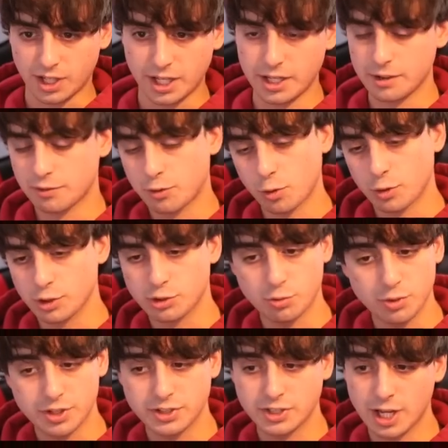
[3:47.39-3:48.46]
And of course,
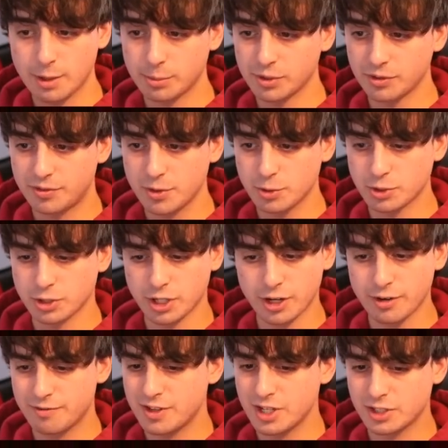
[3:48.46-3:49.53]
with Stable Diffusion, none
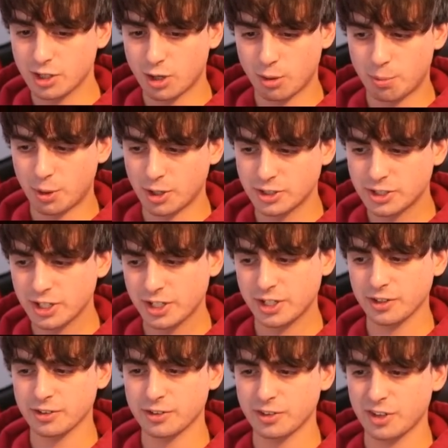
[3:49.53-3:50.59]
of these are
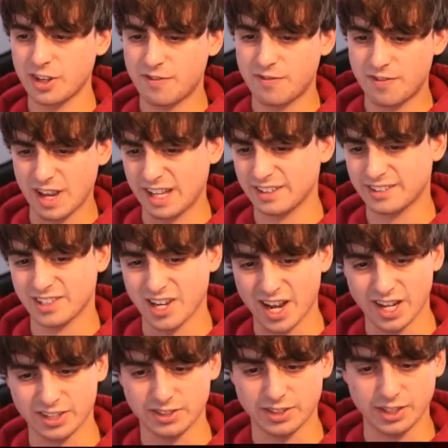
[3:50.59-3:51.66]
particularly
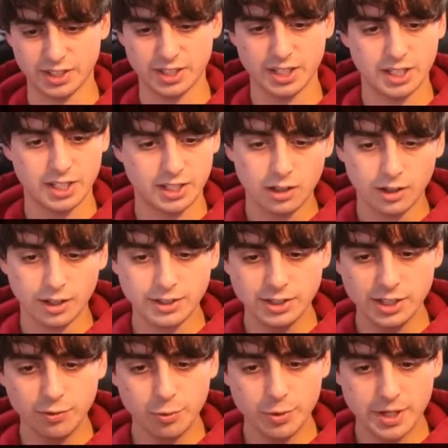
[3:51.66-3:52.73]
fantastic. Let's
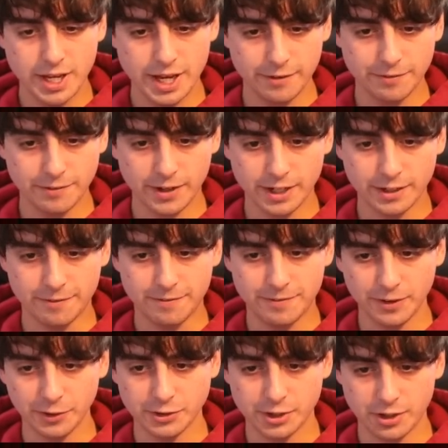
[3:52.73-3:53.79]
see if we can't find a
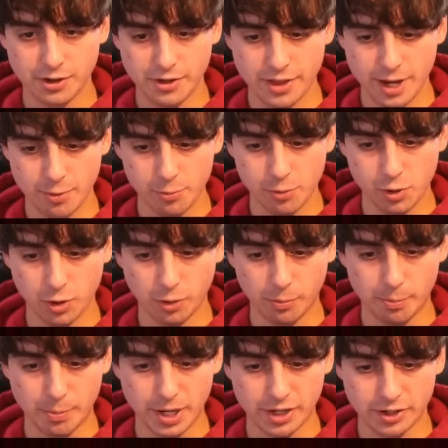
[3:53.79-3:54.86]
filter that will
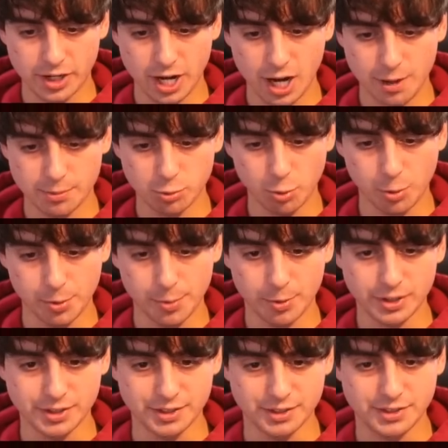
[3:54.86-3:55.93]
better capture what we
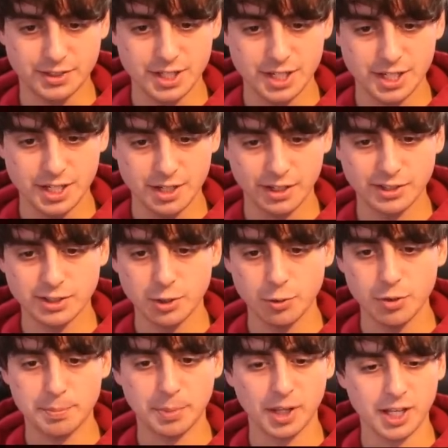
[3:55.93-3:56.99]
want to see. Let's go
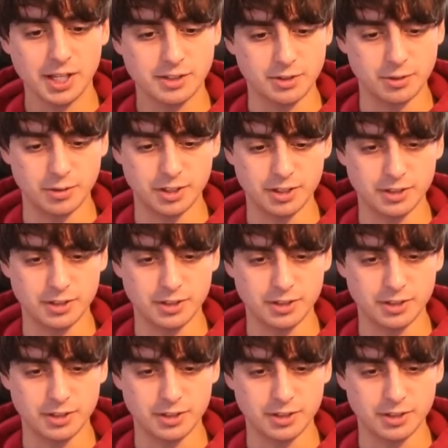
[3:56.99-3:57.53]
with Playtune